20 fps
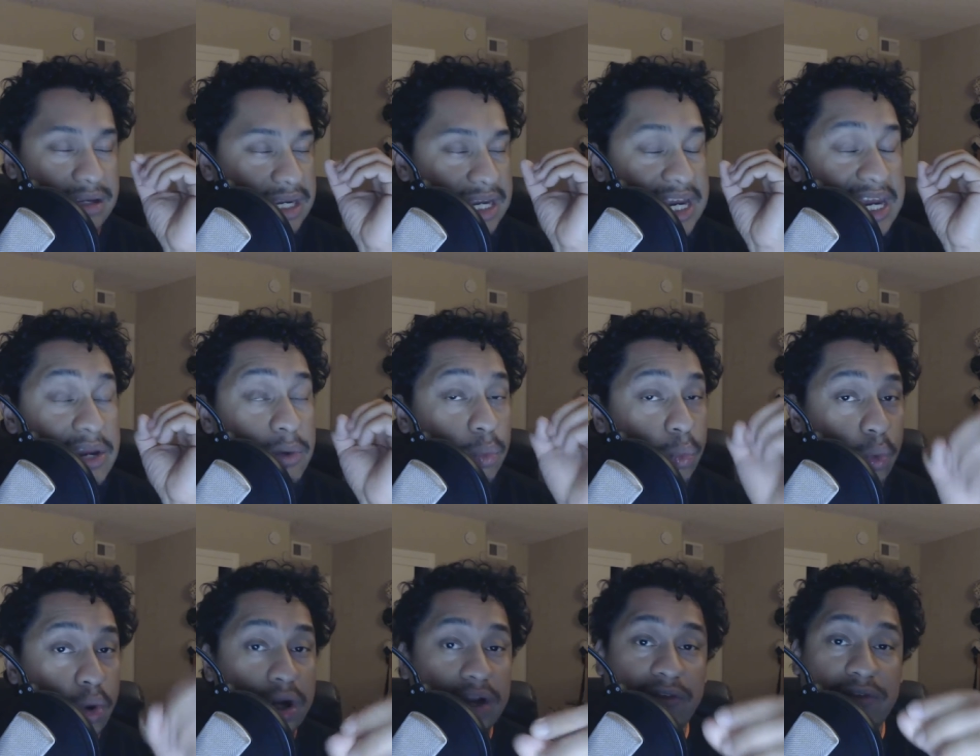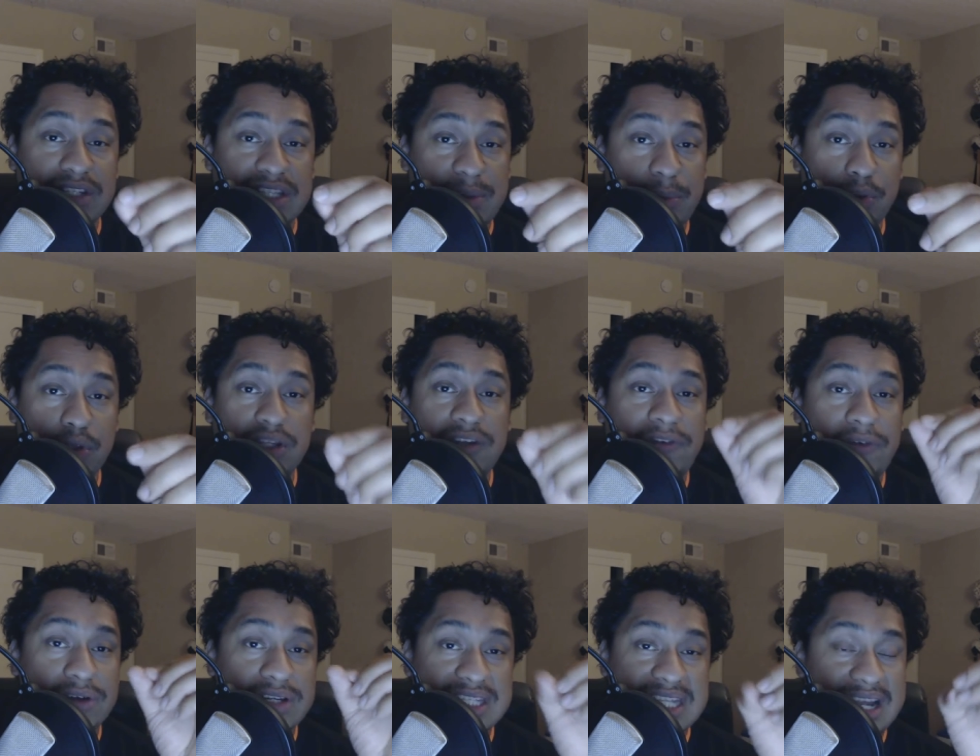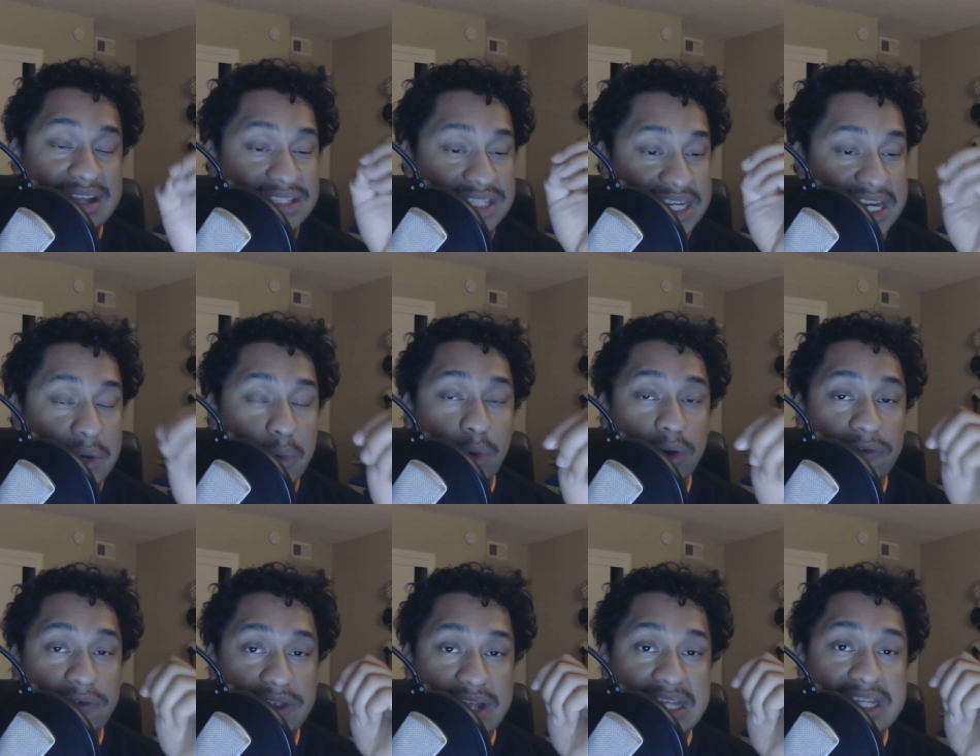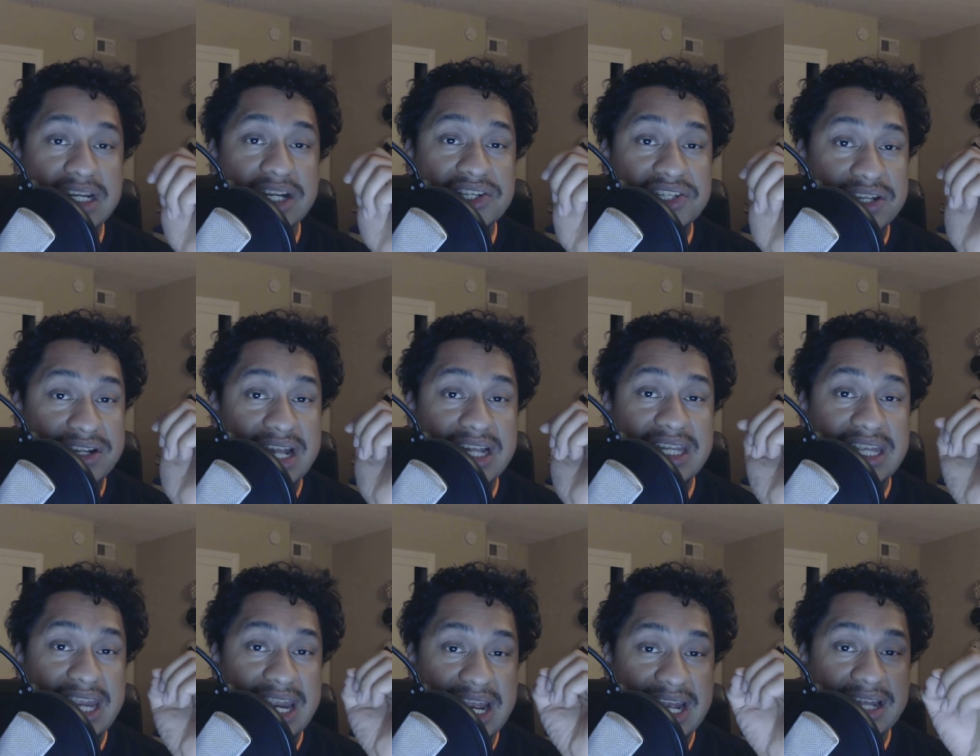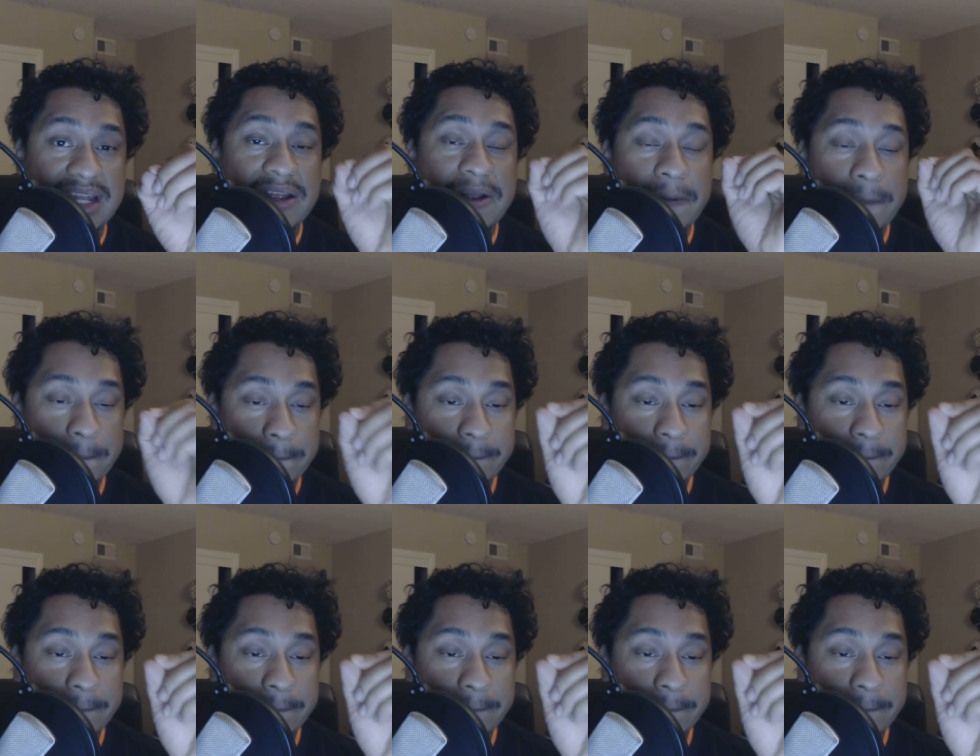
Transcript: he worked for some of those first downs, and he worked for that touchdown at the end